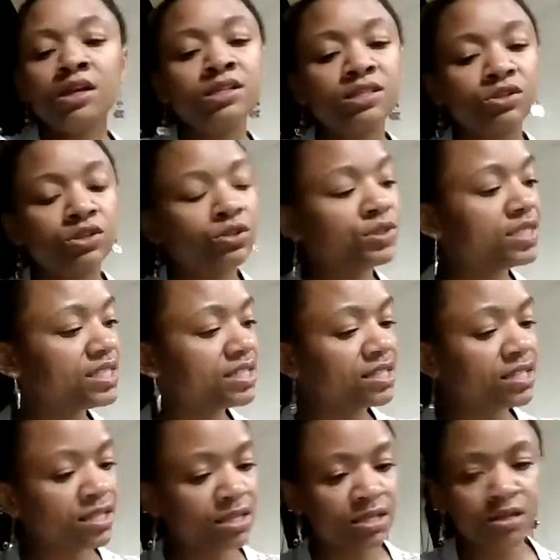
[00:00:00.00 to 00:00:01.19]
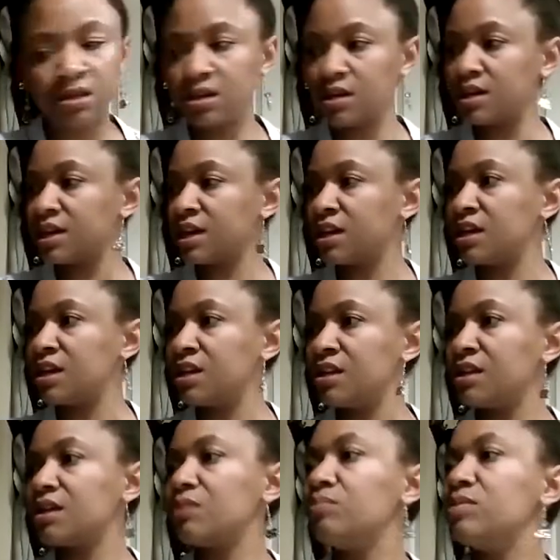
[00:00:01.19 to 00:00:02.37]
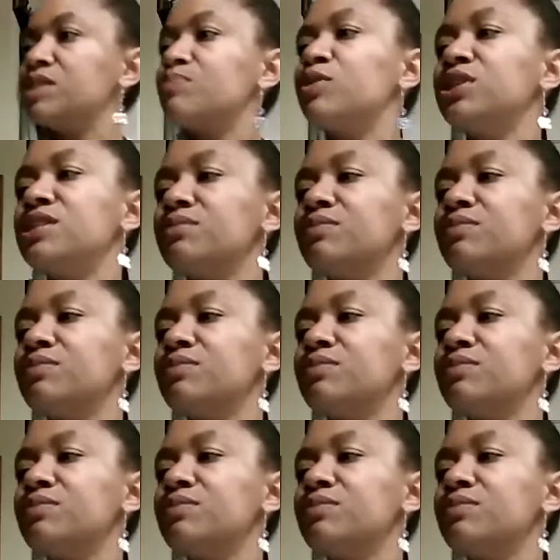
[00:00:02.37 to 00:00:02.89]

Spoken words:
So you'll see, again, I'm misplacing